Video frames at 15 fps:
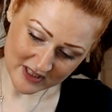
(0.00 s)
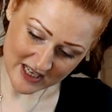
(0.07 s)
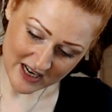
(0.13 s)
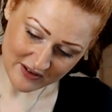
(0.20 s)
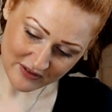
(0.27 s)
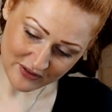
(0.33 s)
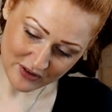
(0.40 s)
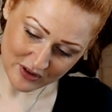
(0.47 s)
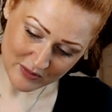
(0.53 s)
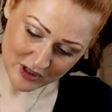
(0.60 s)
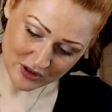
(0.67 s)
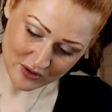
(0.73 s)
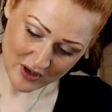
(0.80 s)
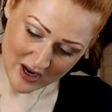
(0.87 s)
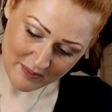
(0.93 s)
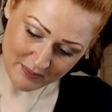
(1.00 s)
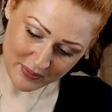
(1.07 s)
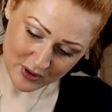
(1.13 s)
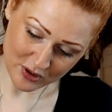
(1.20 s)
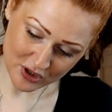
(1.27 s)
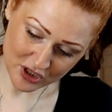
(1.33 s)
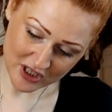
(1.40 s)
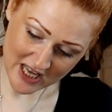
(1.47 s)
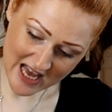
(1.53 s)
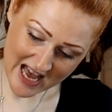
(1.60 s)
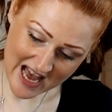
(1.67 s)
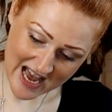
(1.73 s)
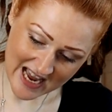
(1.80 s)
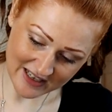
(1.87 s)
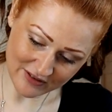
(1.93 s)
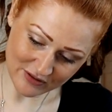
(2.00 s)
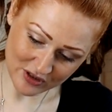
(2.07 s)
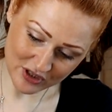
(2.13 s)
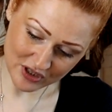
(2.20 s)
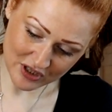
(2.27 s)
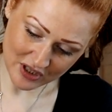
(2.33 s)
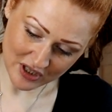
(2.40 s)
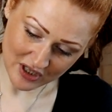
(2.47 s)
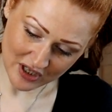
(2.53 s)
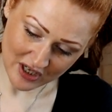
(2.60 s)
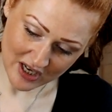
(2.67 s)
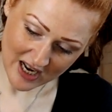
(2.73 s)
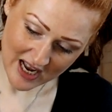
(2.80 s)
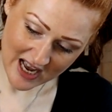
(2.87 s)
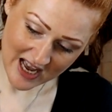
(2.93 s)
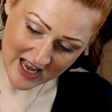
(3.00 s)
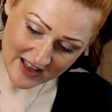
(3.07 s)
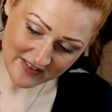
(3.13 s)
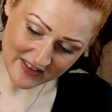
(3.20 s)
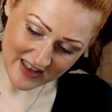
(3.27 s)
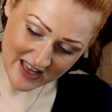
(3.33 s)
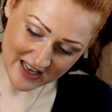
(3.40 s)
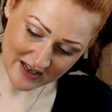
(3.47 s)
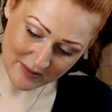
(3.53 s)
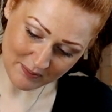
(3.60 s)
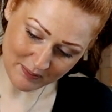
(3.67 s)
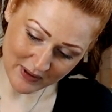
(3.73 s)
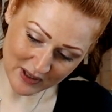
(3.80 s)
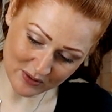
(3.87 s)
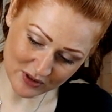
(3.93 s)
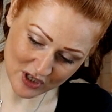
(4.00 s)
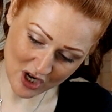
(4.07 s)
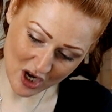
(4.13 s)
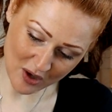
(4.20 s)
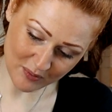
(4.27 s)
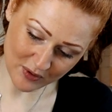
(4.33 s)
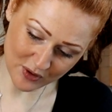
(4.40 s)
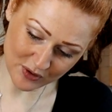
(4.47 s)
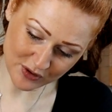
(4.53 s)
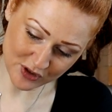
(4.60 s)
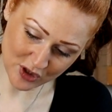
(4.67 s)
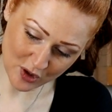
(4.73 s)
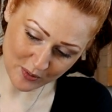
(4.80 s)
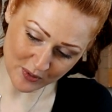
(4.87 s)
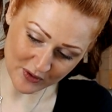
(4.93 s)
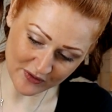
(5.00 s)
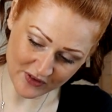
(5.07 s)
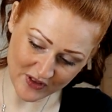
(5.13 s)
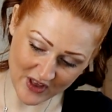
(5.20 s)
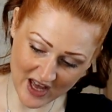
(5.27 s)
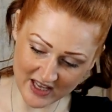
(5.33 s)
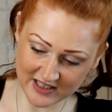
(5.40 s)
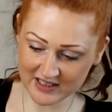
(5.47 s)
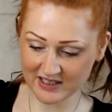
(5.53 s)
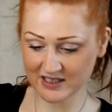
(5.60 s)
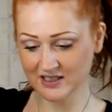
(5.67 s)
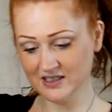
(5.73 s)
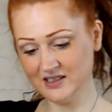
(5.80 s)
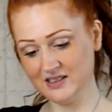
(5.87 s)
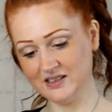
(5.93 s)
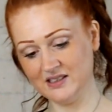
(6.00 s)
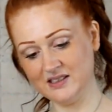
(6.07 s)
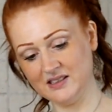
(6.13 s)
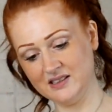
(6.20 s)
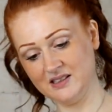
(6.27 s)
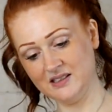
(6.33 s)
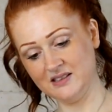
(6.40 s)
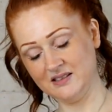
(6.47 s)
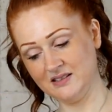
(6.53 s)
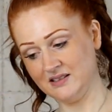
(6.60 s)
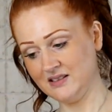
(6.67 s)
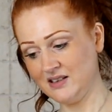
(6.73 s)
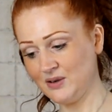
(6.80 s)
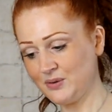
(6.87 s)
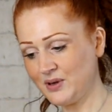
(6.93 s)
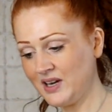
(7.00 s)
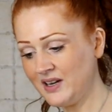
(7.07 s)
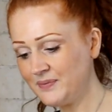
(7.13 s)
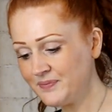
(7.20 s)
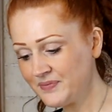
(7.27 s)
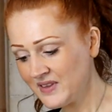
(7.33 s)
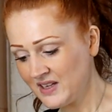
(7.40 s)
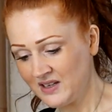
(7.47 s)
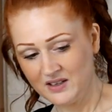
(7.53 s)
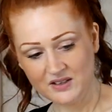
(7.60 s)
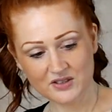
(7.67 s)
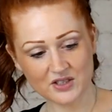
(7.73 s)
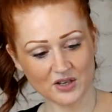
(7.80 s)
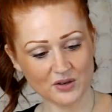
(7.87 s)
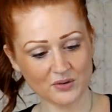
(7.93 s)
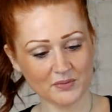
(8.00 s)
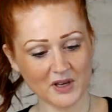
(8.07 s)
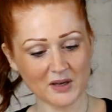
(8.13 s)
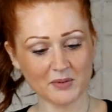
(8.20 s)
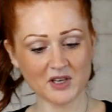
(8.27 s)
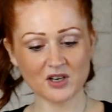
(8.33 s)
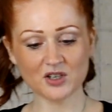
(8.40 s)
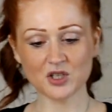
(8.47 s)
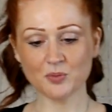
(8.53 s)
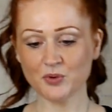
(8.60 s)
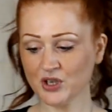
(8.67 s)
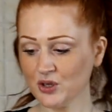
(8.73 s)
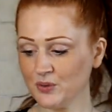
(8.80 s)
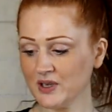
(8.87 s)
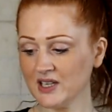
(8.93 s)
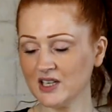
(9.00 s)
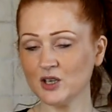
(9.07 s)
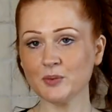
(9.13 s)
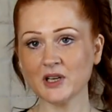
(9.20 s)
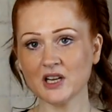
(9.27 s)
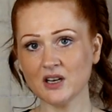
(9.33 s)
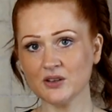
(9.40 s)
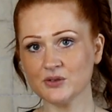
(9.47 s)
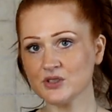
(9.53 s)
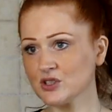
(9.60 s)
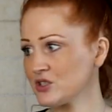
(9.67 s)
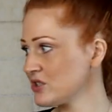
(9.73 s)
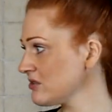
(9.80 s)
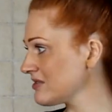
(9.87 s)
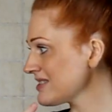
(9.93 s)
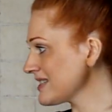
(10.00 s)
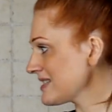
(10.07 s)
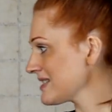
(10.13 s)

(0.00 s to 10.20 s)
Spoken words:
down through the middle and push that out, and then build up on top of that. Okay? So maybe I should bring you in a little bit closer so you can see